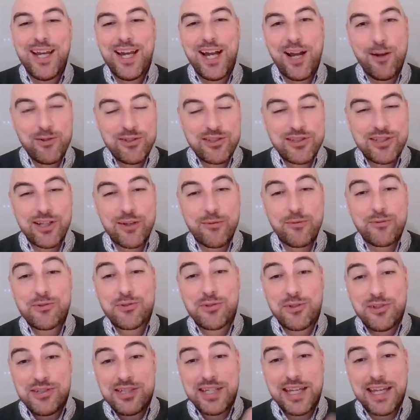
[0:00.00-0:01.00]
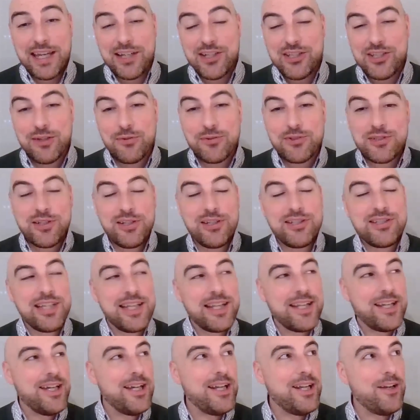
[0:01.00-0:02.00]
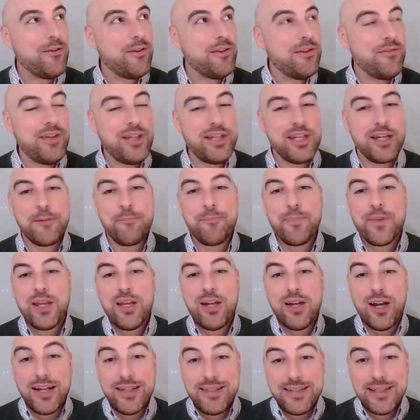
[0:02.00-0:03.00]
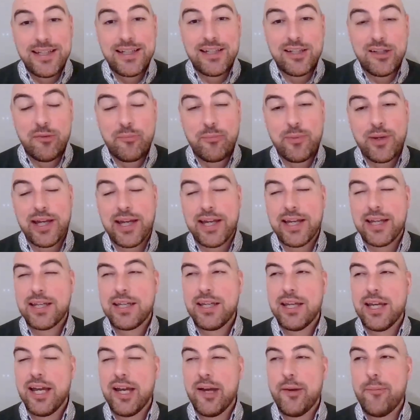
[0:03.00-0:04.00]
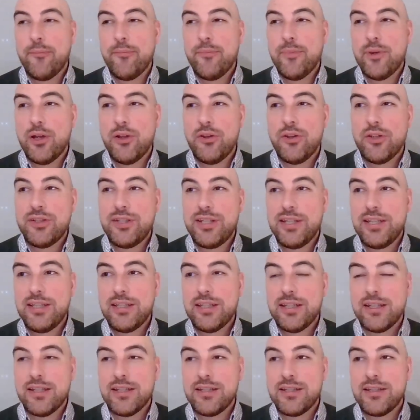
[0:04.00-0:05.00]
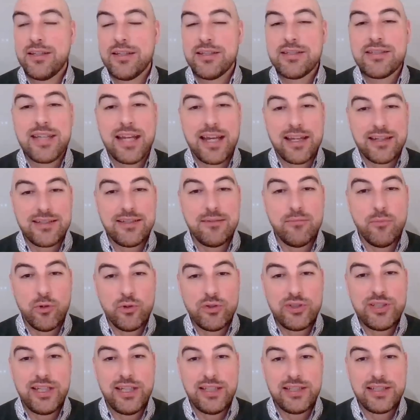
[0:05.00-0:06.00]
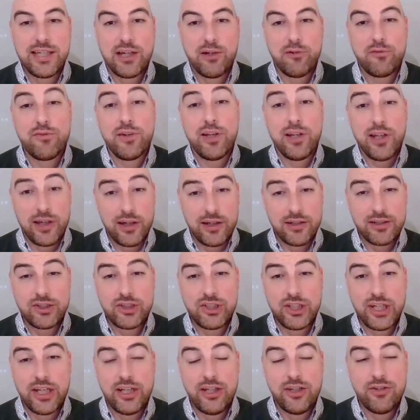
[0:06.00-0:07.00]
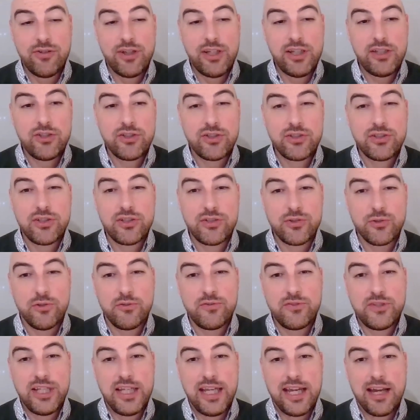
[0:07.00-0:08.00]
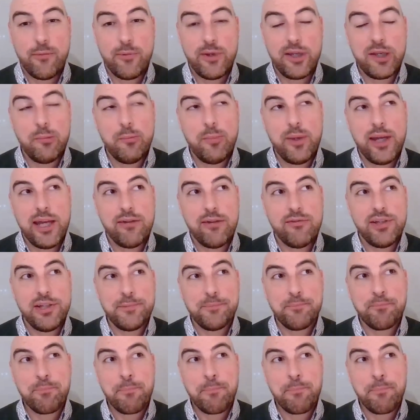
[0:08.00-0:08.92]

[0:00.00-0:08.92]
I was going to say that earlier on in the video. I did look back at the stats in more detail for last January, just to sort of see how we're comparing.